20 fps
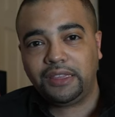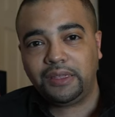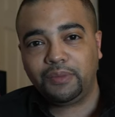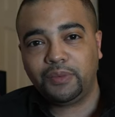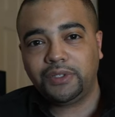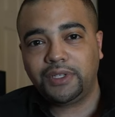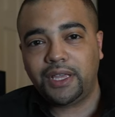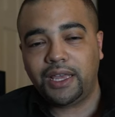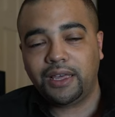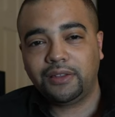Then
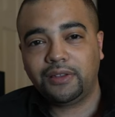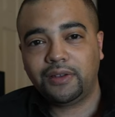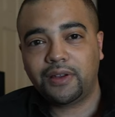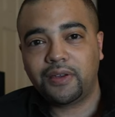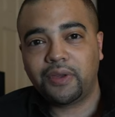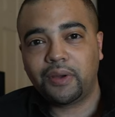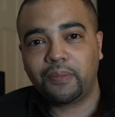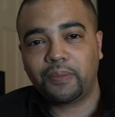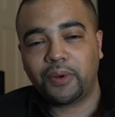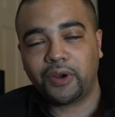we'll take a look at
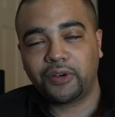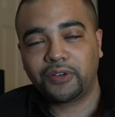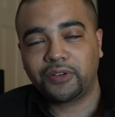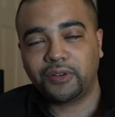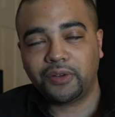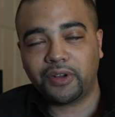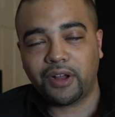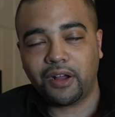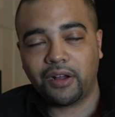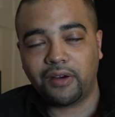their
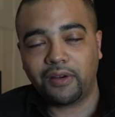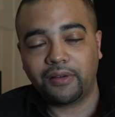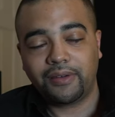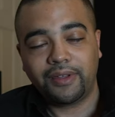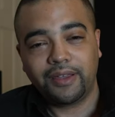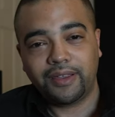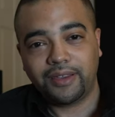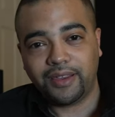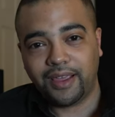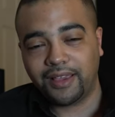personal card.
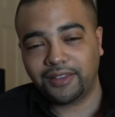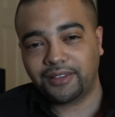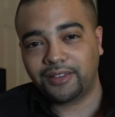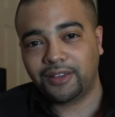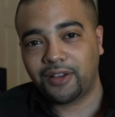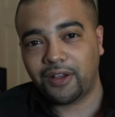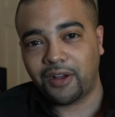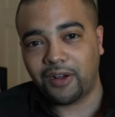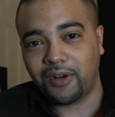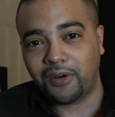Yes,
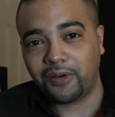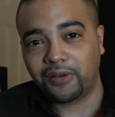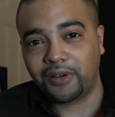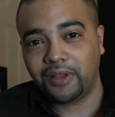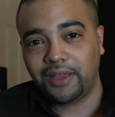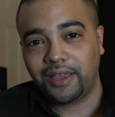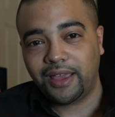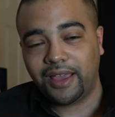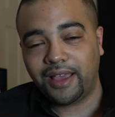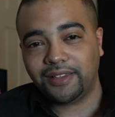card,
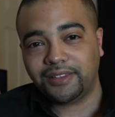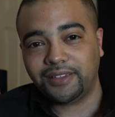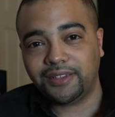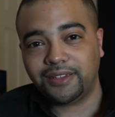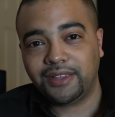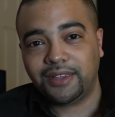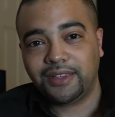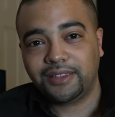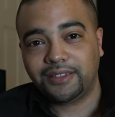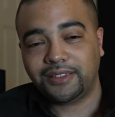as
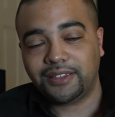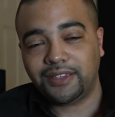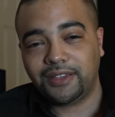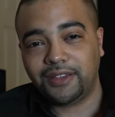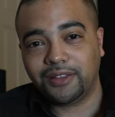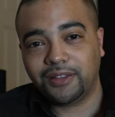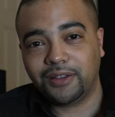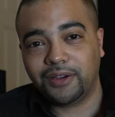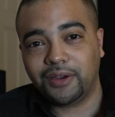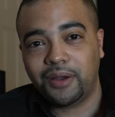in
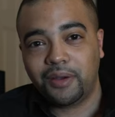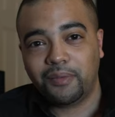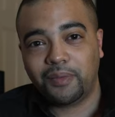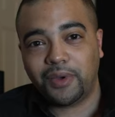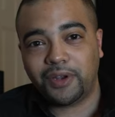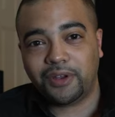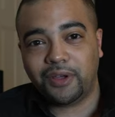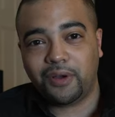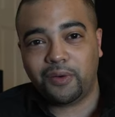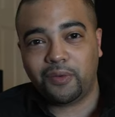singular,
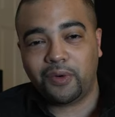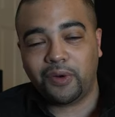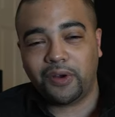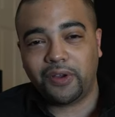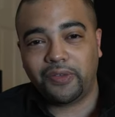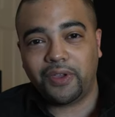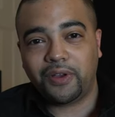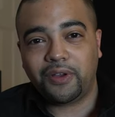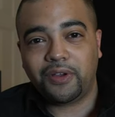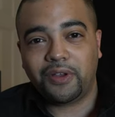but don't worry,
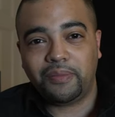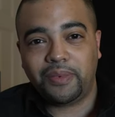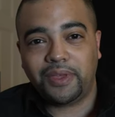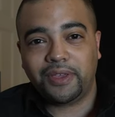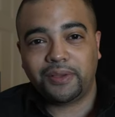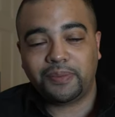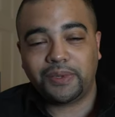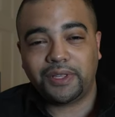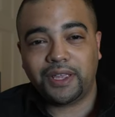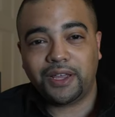there could be
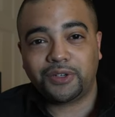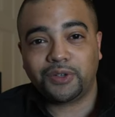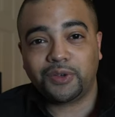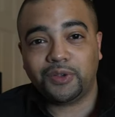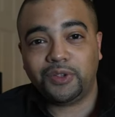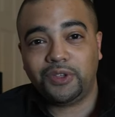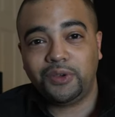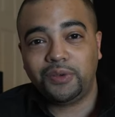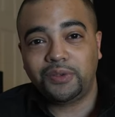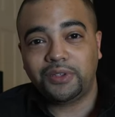a potential
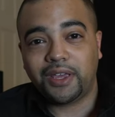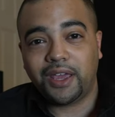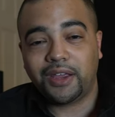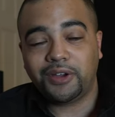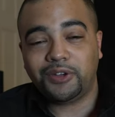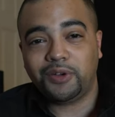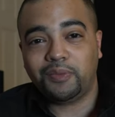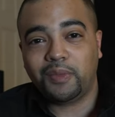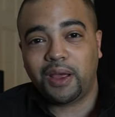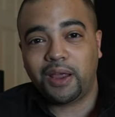use
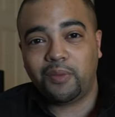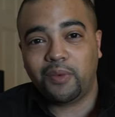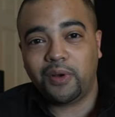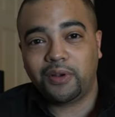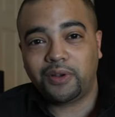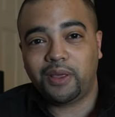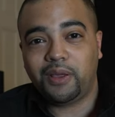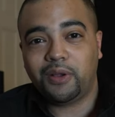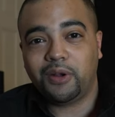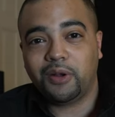case you might
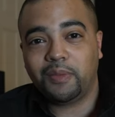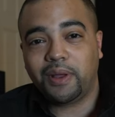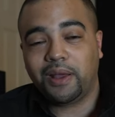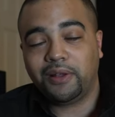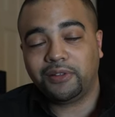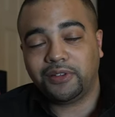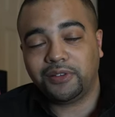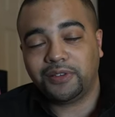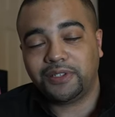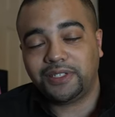want to hear
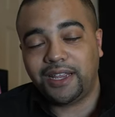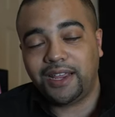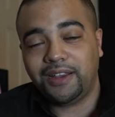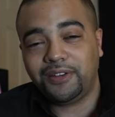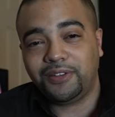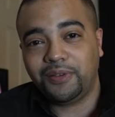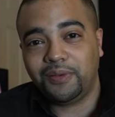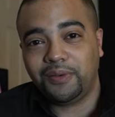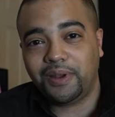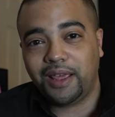about, so stay
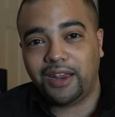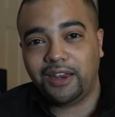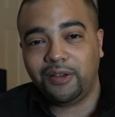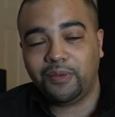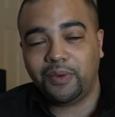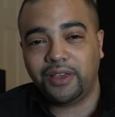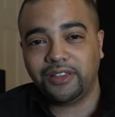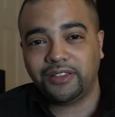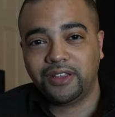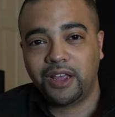tuned
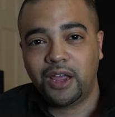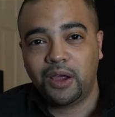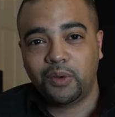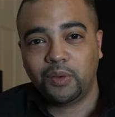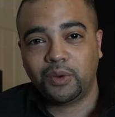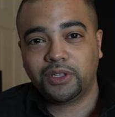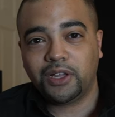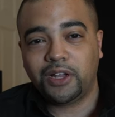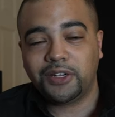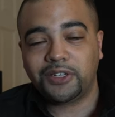anyways.
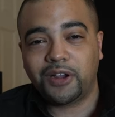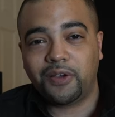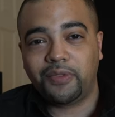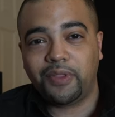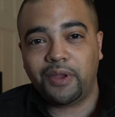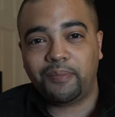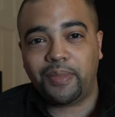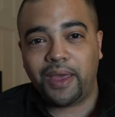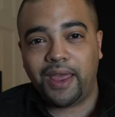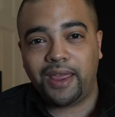We'll touch on
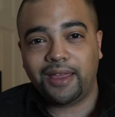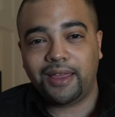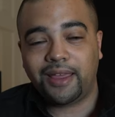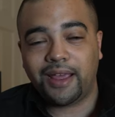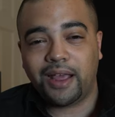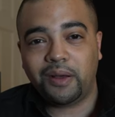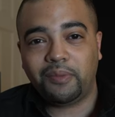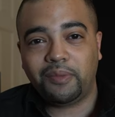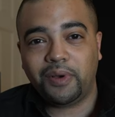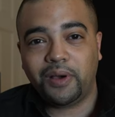their bank
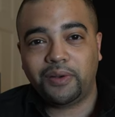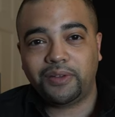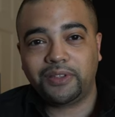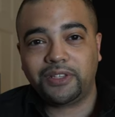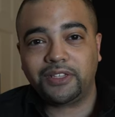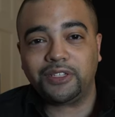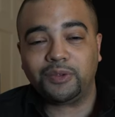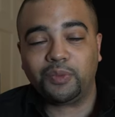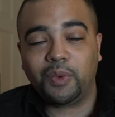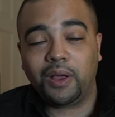account bonuses
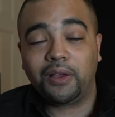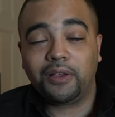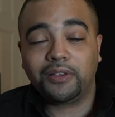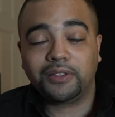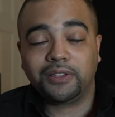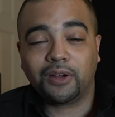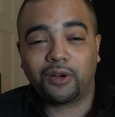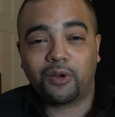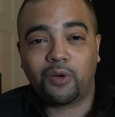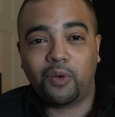as well, because
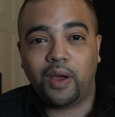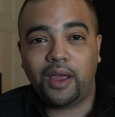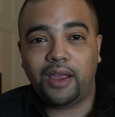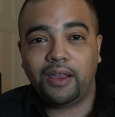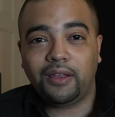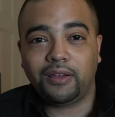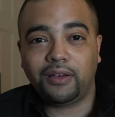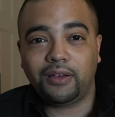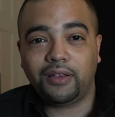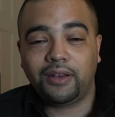they're
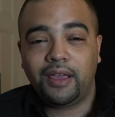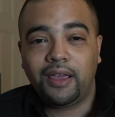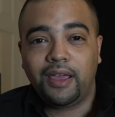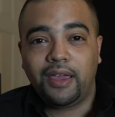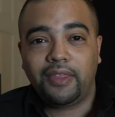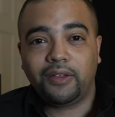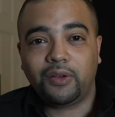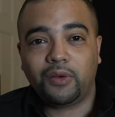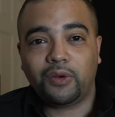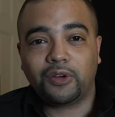quite good.
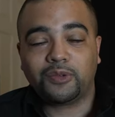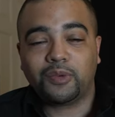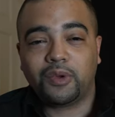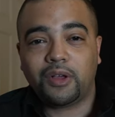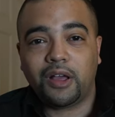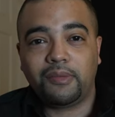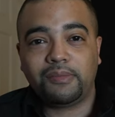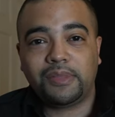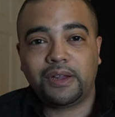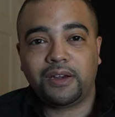And of course, we'll
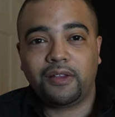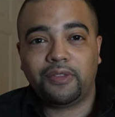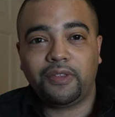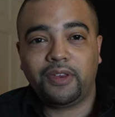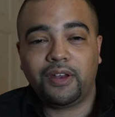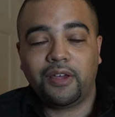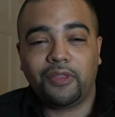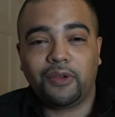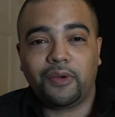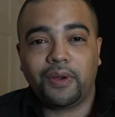come on on
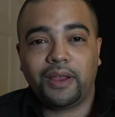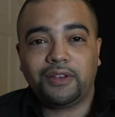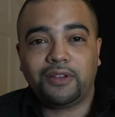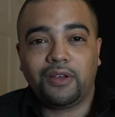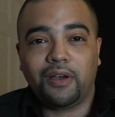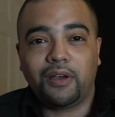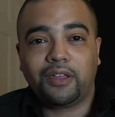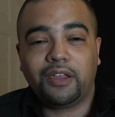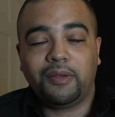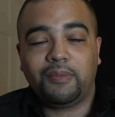the other end
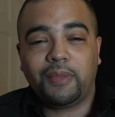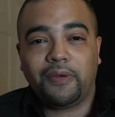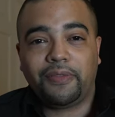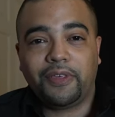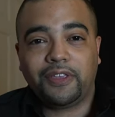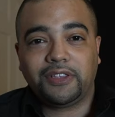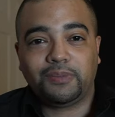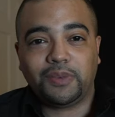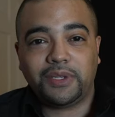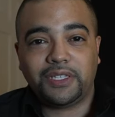talking about
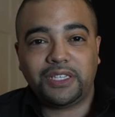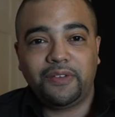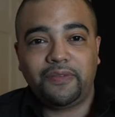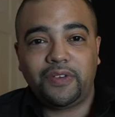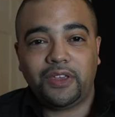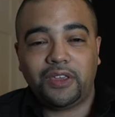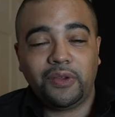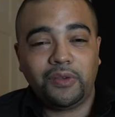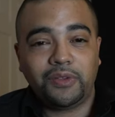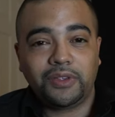that
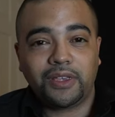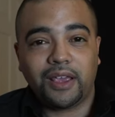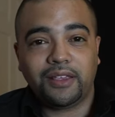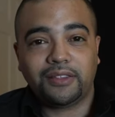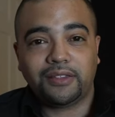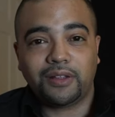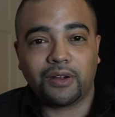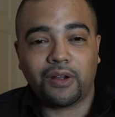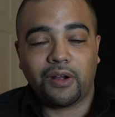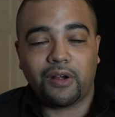specific use
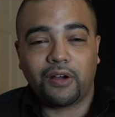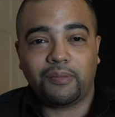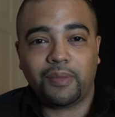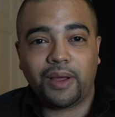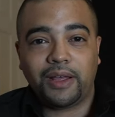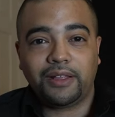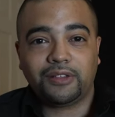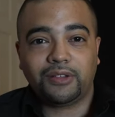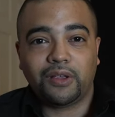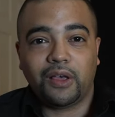case their card
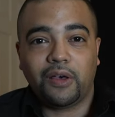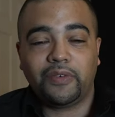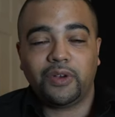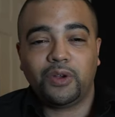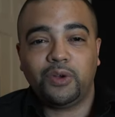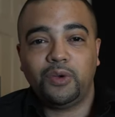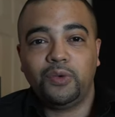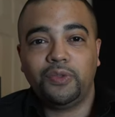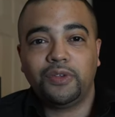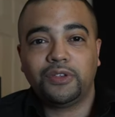might solve and
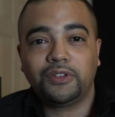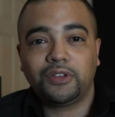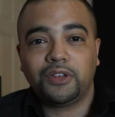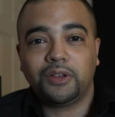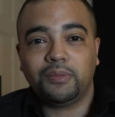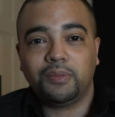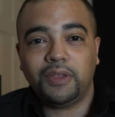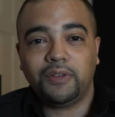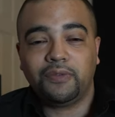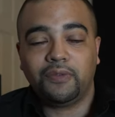who this
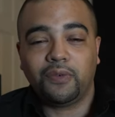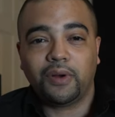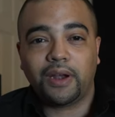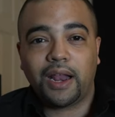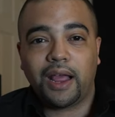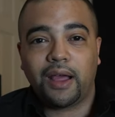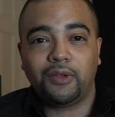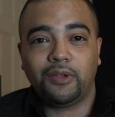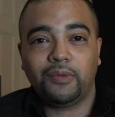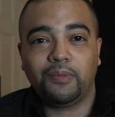could be for and
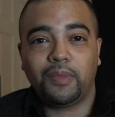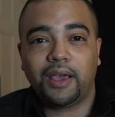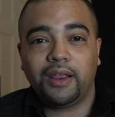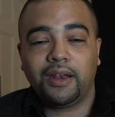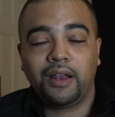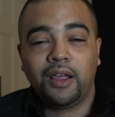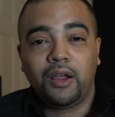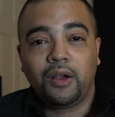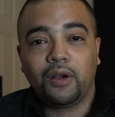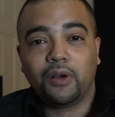how you might
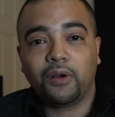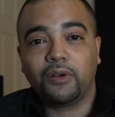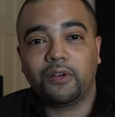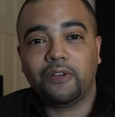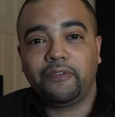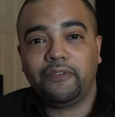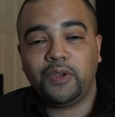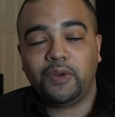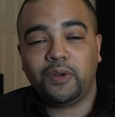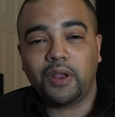earn a
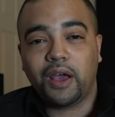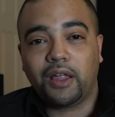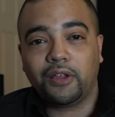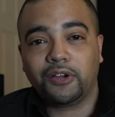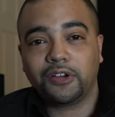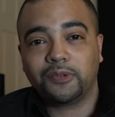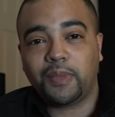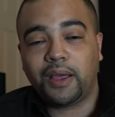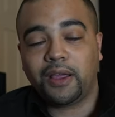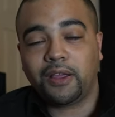few
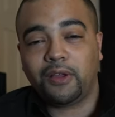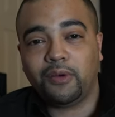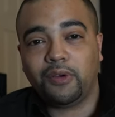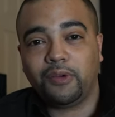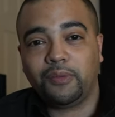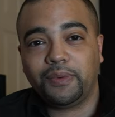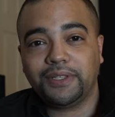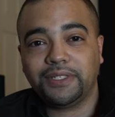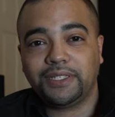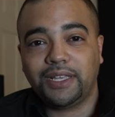dollars by
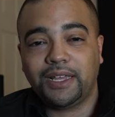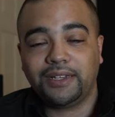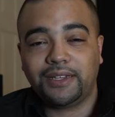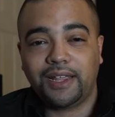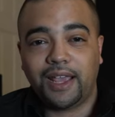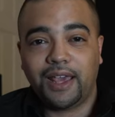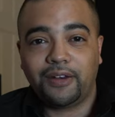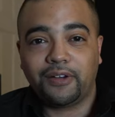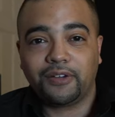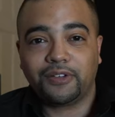going with
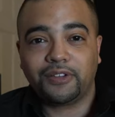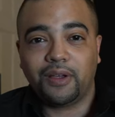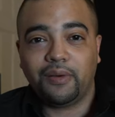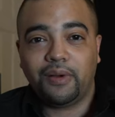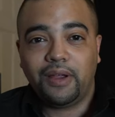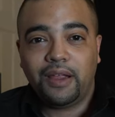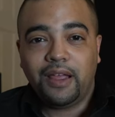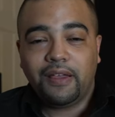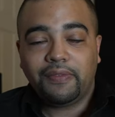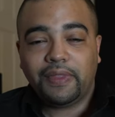Santander. So
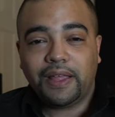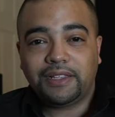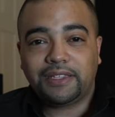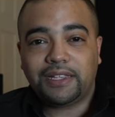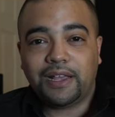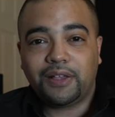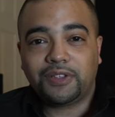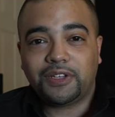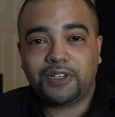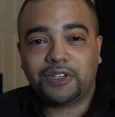if that
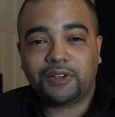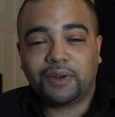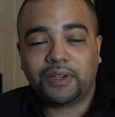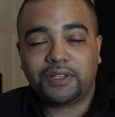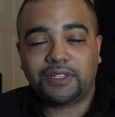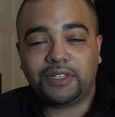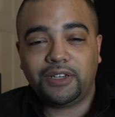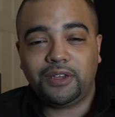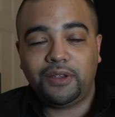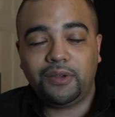sounds
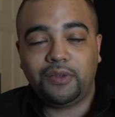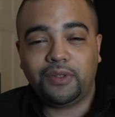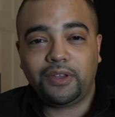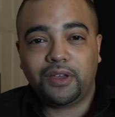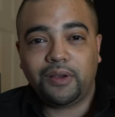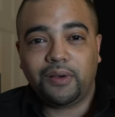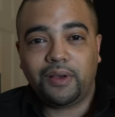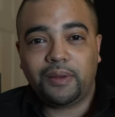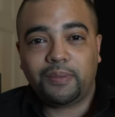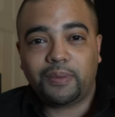interesting to you, then
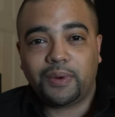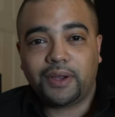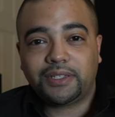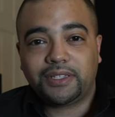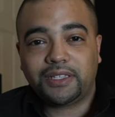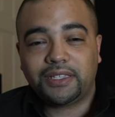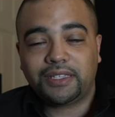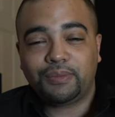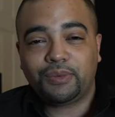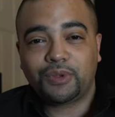go ahead, press
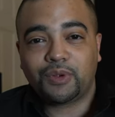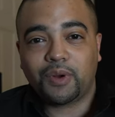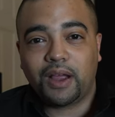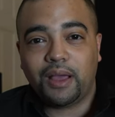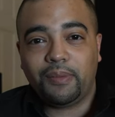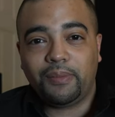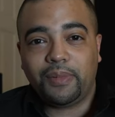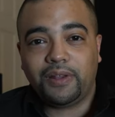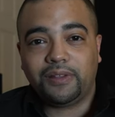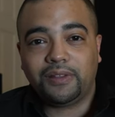the
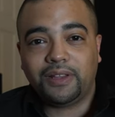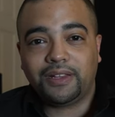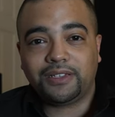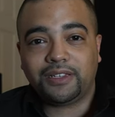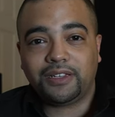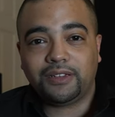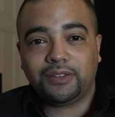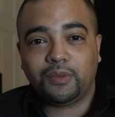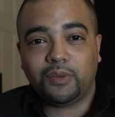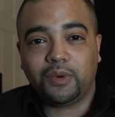subscribe button. Let's
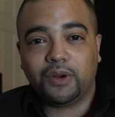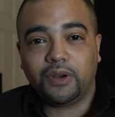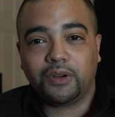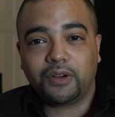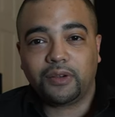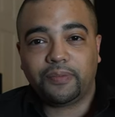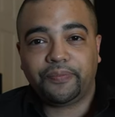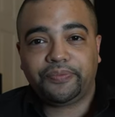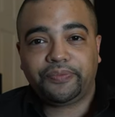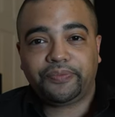get to
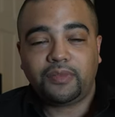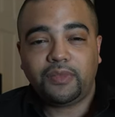work.